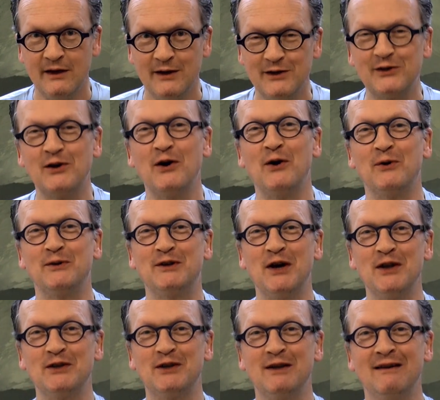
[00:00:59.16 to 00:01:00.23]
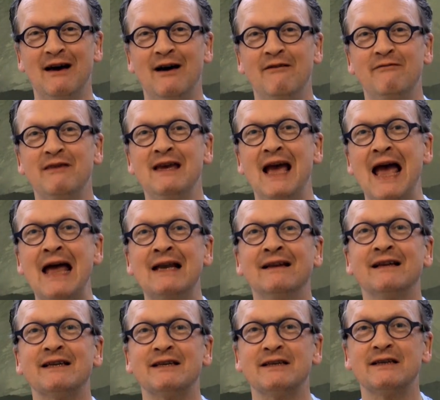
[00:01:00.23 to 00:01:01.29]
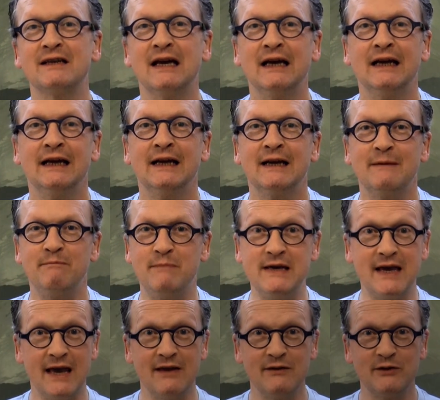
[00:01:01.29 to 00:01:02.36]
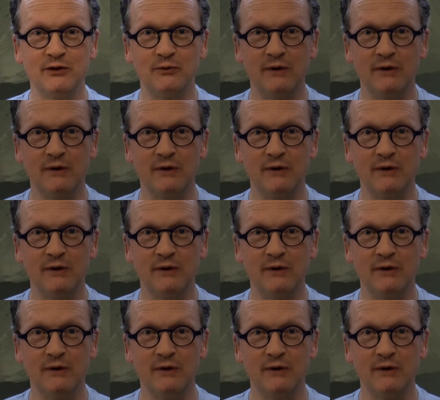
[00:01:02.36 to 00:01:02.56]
So, Dungeon of the Endless begins